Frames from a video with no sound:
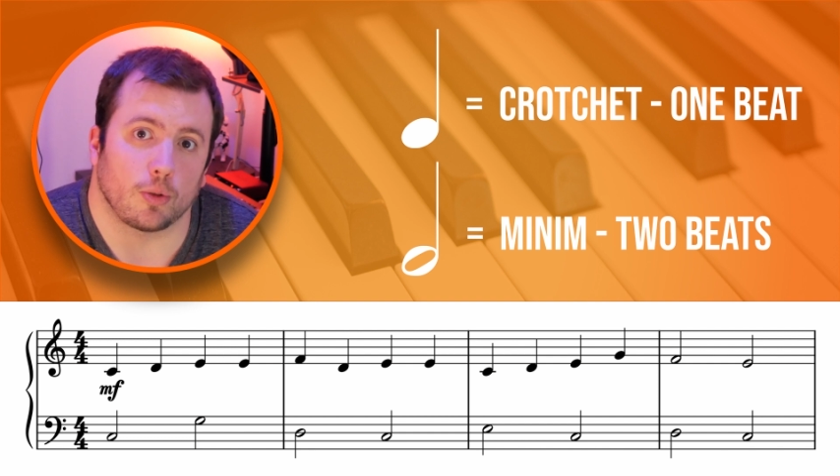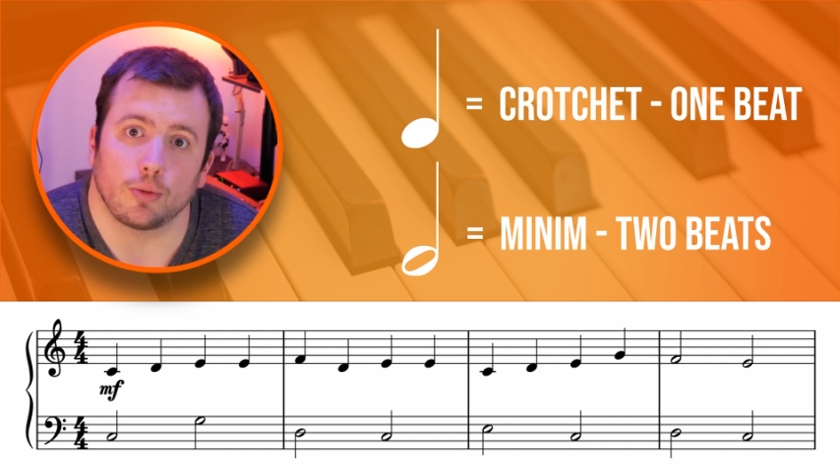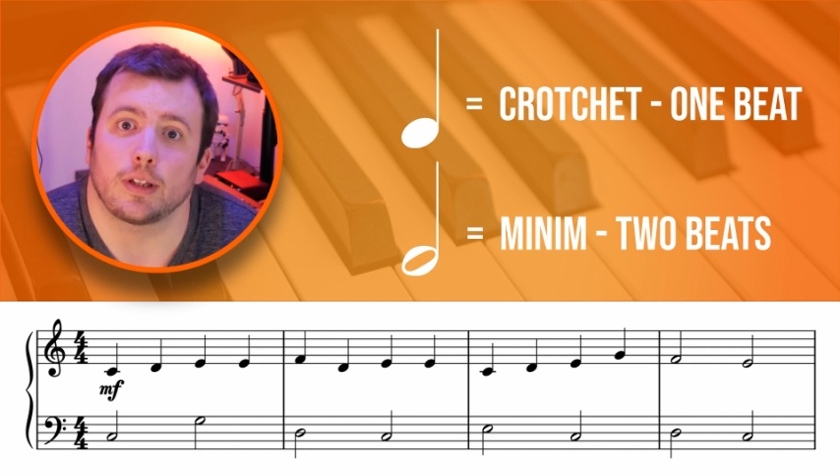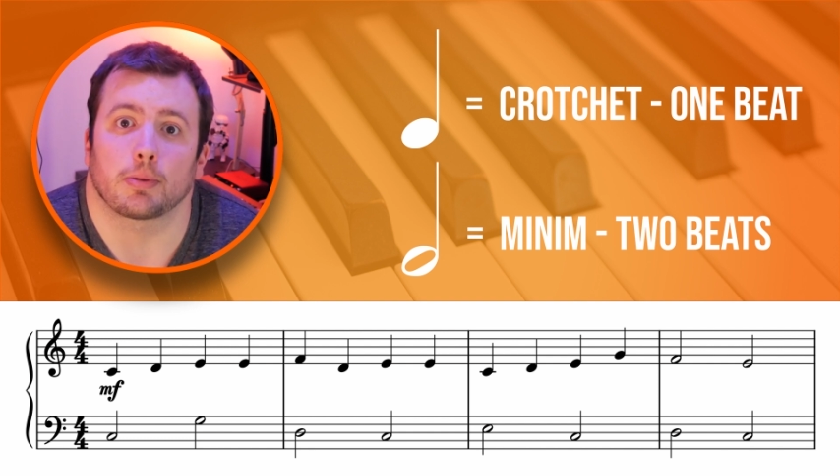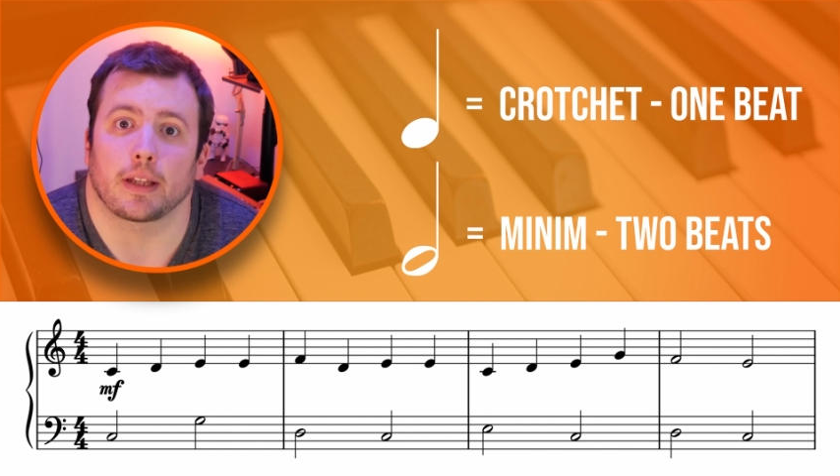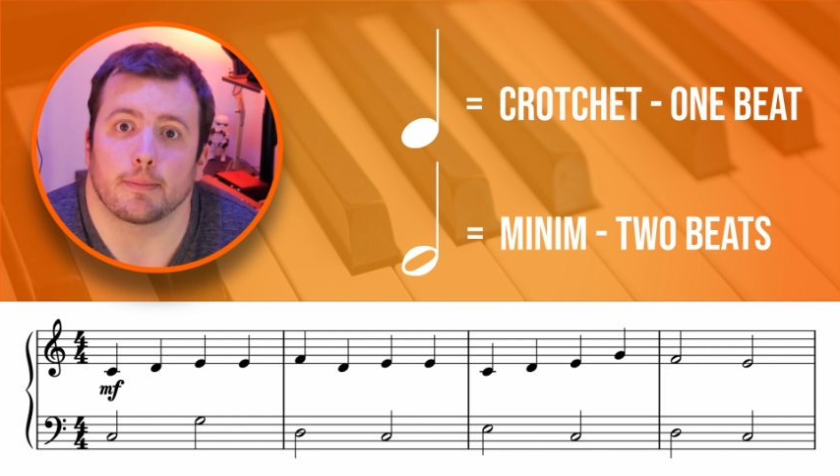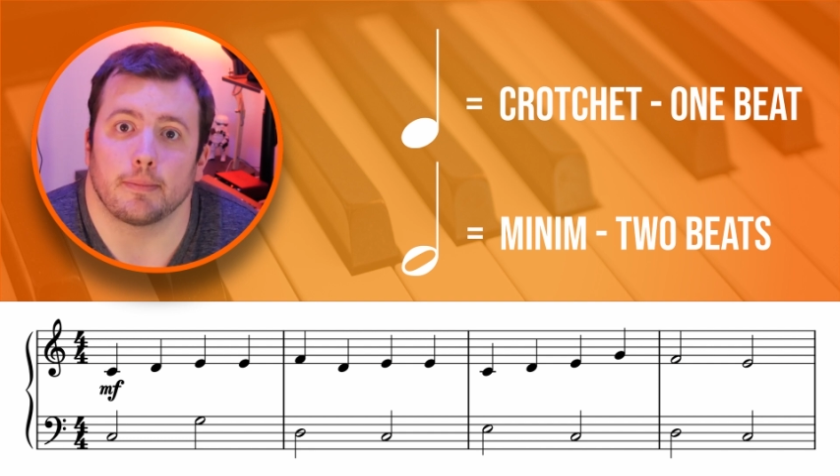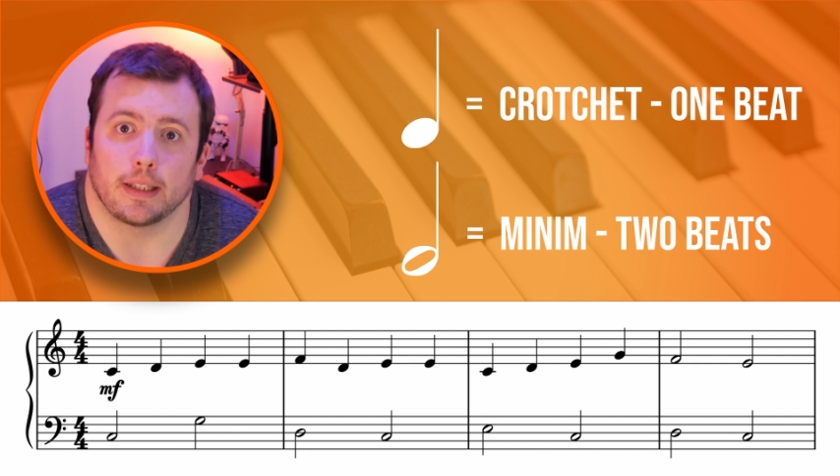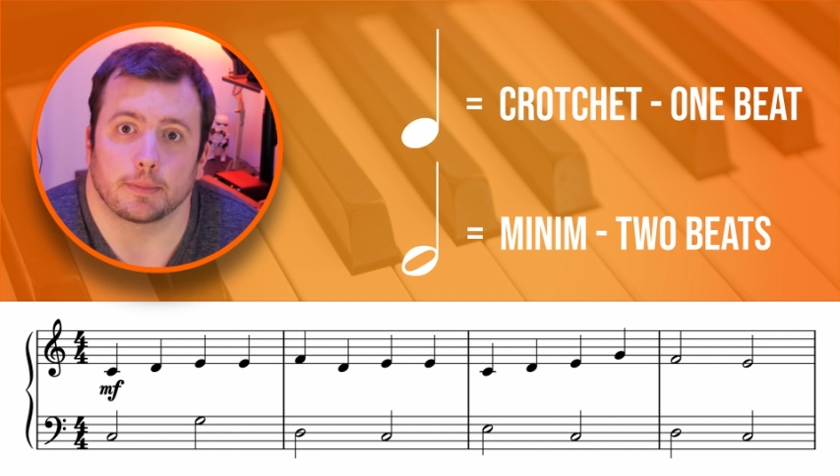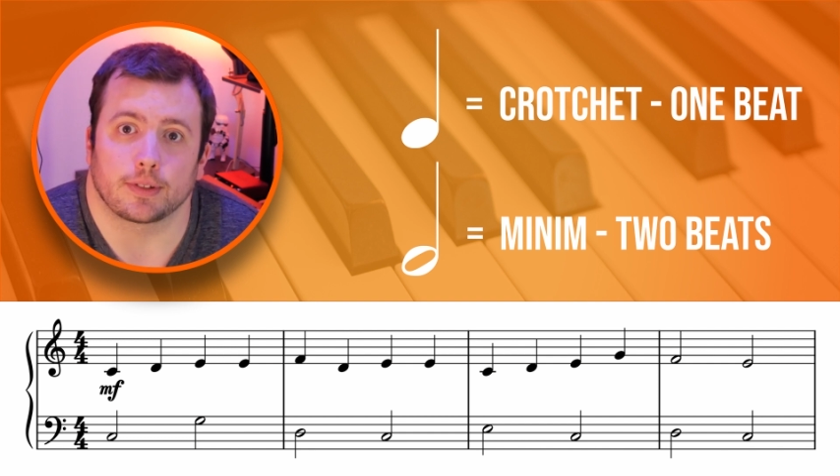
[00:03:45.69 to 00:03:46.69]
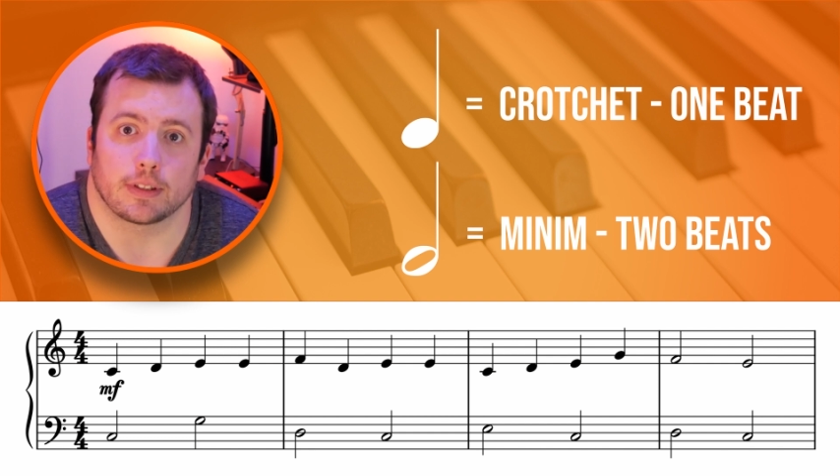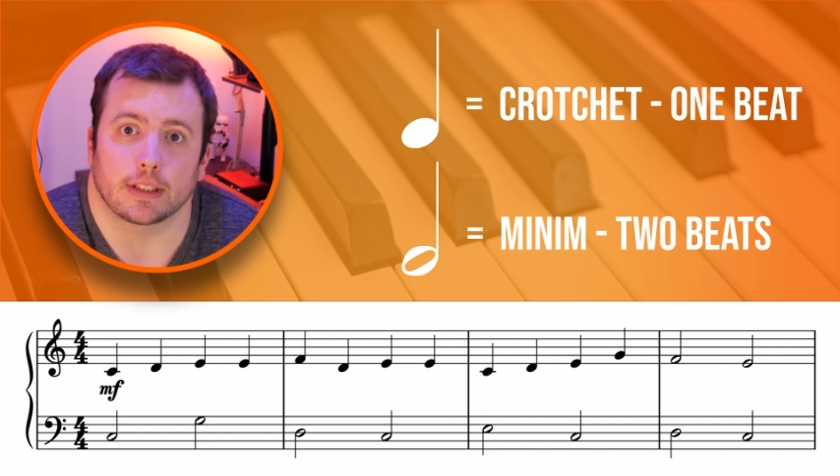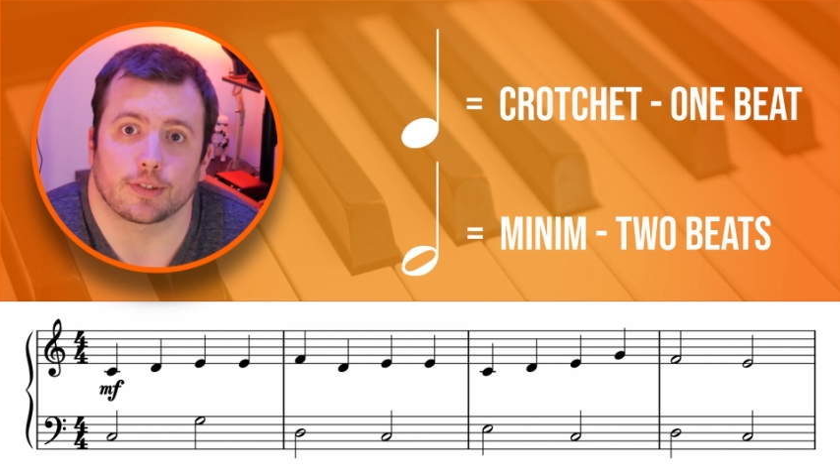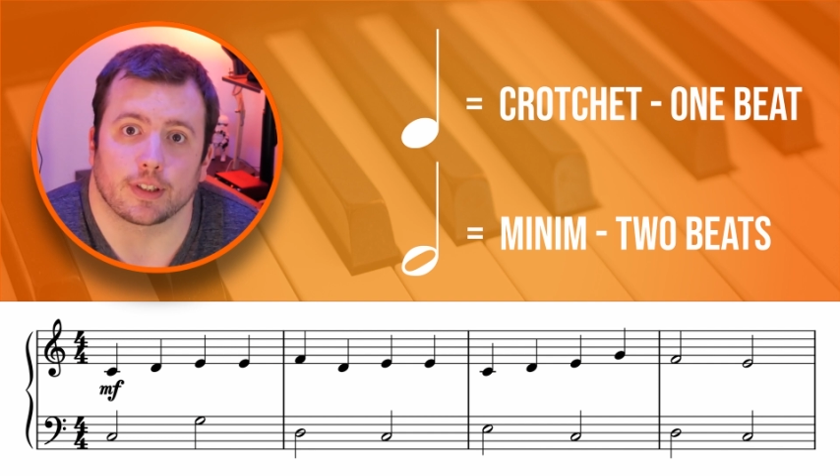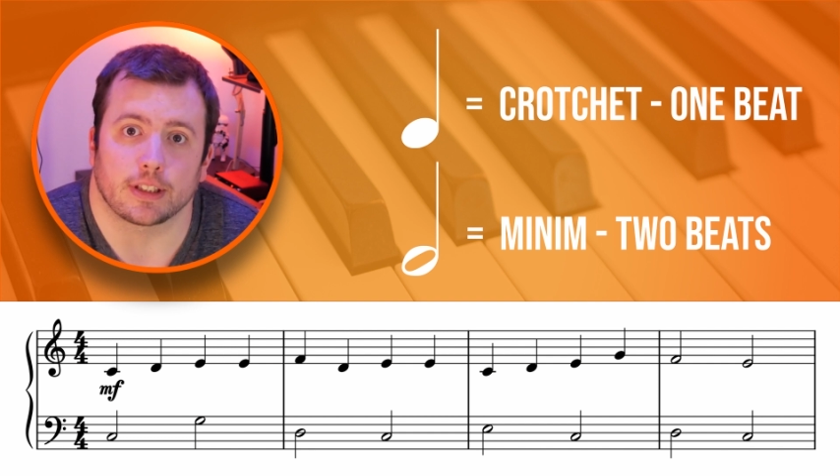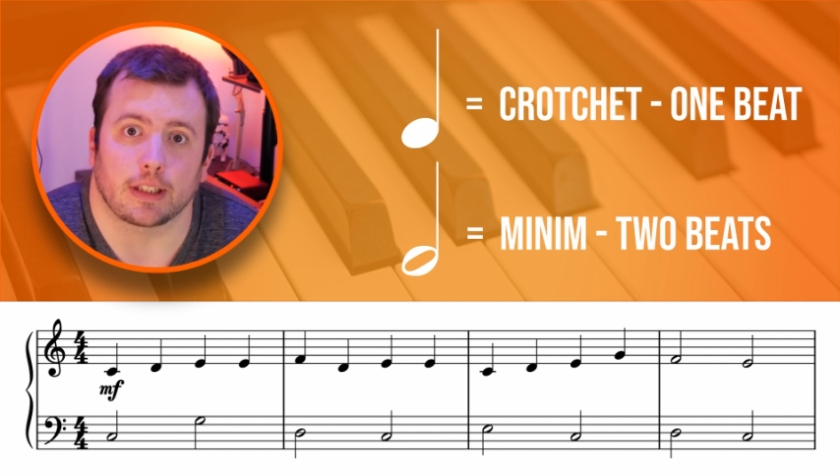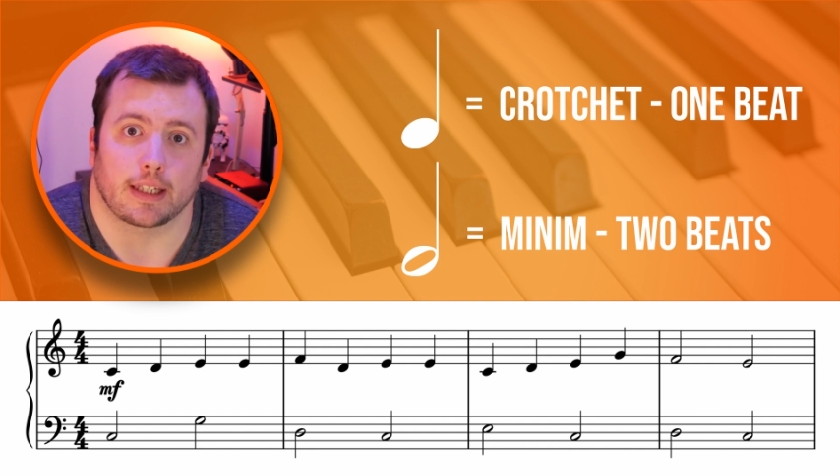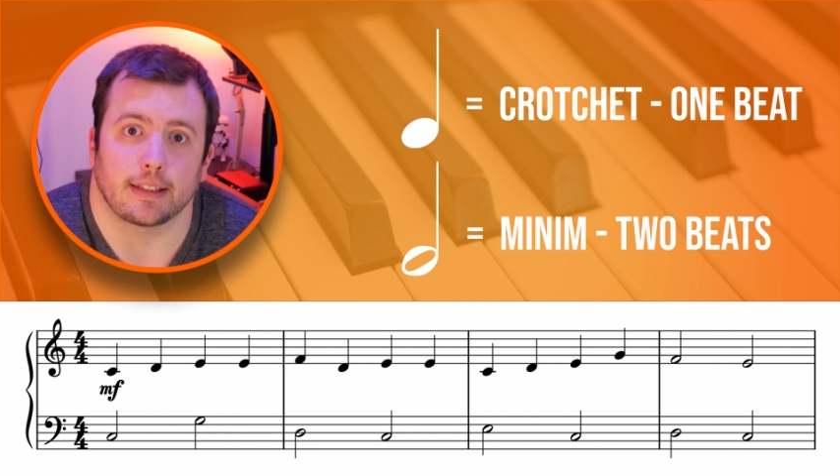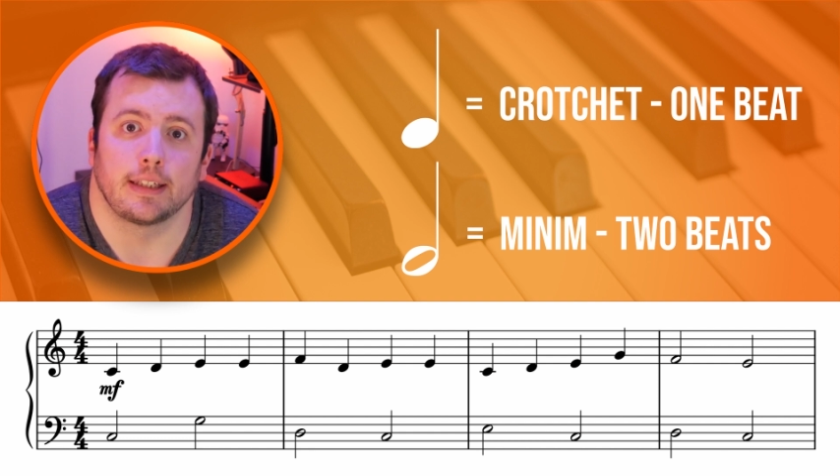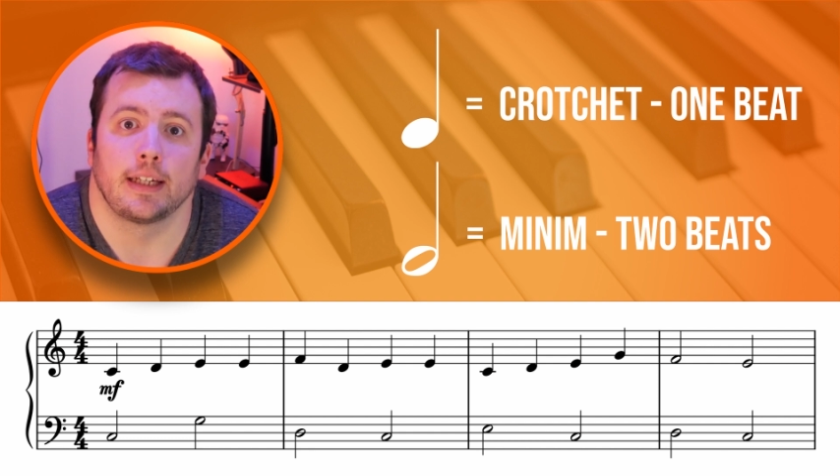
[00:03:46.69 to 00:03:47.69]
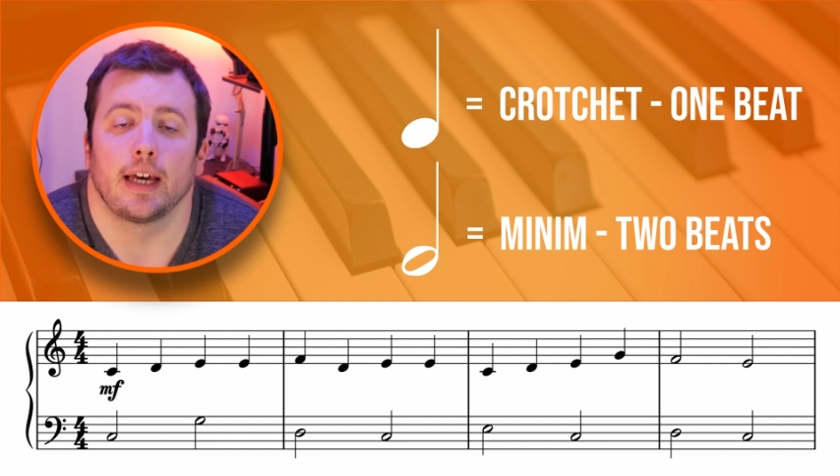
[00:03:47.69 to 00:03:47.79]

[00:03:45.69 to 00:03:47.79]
only playing minims for this first line,